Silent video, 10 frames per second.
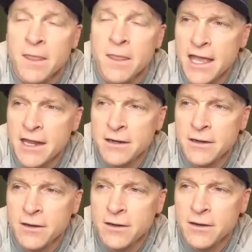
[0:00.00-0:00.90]

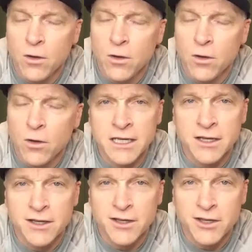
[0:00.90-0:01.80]
then
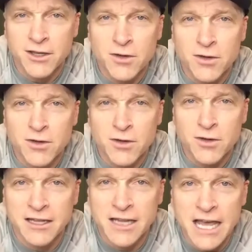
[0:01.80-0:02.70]
ultimately you have a,